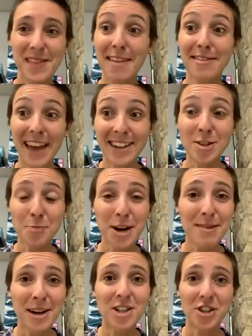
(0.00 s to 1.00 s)
That's pretty
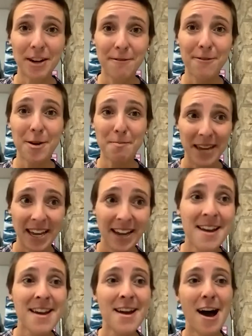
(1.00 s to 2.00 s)
much it from me.
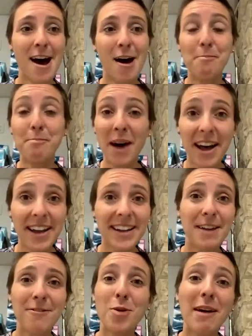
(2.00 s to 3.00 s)
But
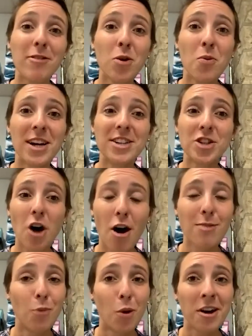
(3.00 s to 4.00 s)
if you ever want to talk
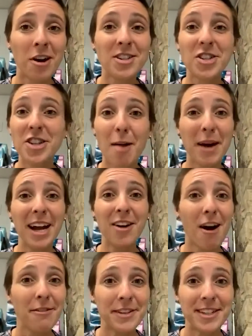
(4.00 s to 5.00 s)
more, stop by our
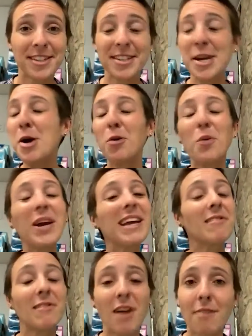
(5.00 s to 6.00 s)
office. We
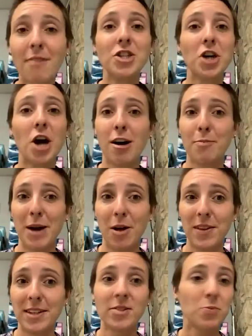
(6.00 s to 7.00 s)
love to talk about
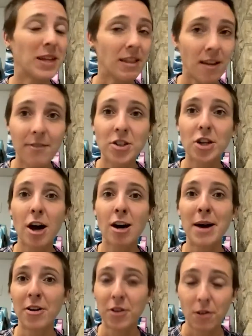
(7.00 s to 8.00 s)
this. We love to talk
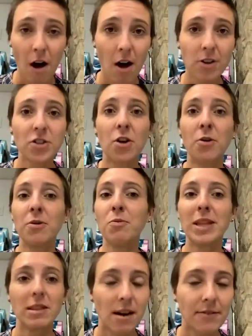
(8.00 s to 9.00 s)
about naloxone. We
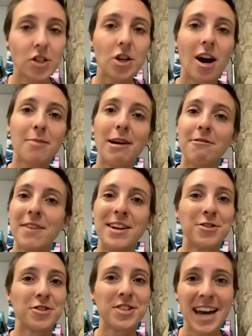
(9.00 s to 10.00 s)
love to talk about
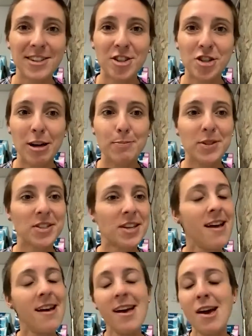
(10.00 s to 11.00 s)
fentanyl test strips.
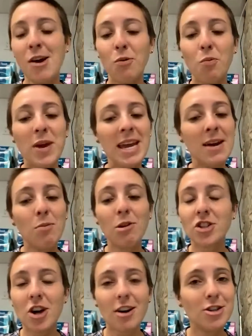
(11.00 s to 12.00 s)
We will
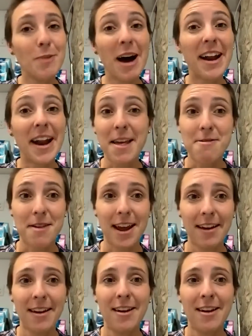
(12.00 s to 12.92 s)
talk to you about anything.